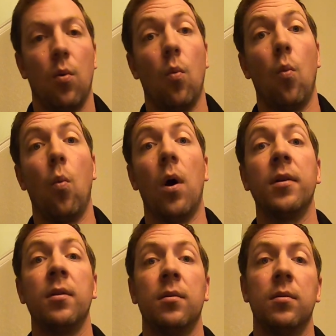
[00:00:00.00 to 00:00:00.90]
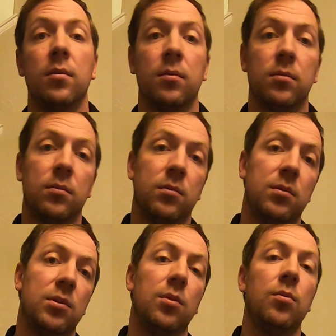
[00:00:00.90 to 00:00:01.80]
1,
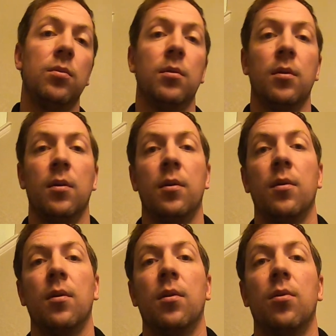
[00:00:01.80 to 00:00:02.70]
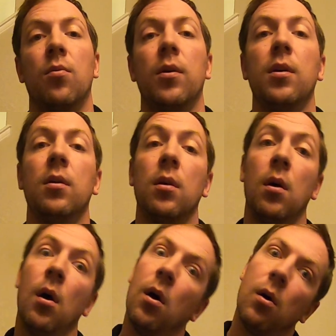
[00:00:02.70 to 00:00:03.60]
2, 3.
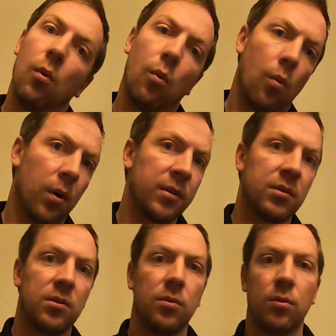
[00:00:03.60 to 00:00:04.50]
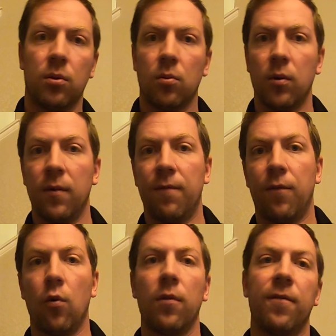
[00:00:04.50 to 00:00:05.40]
1, 2, 3,
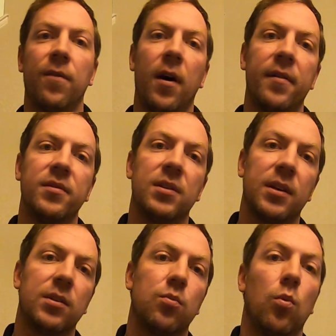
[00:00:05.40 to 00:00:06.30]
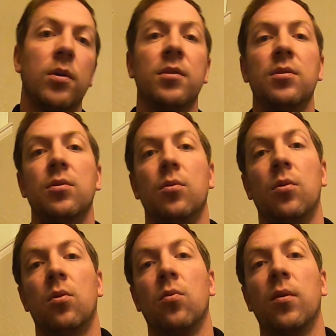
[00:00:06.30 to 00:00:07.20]
4, 5, 6. 1, 2,
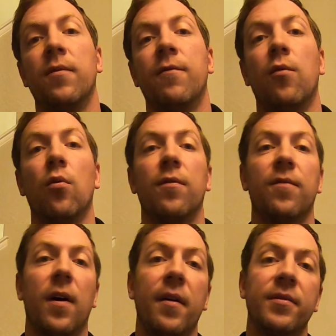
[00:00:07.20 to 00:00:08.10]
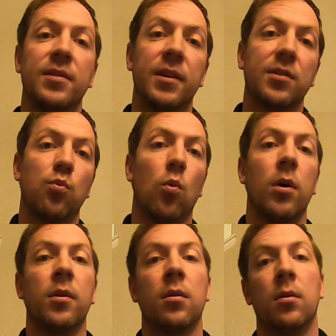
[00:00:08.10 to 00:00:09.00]
3, 4, 5, 6.
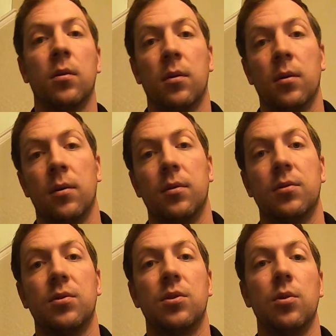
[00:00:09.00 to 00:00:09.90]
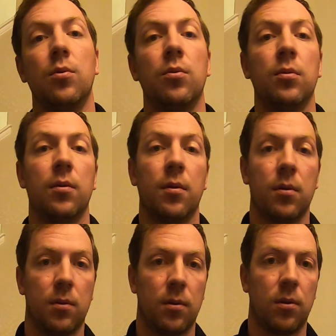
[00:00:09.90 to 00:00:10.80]
1, 2,
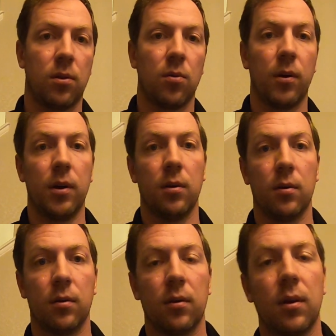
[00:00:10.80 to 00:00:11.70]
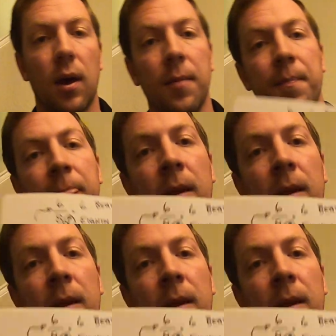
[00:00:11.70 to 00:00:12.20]
3. Okay?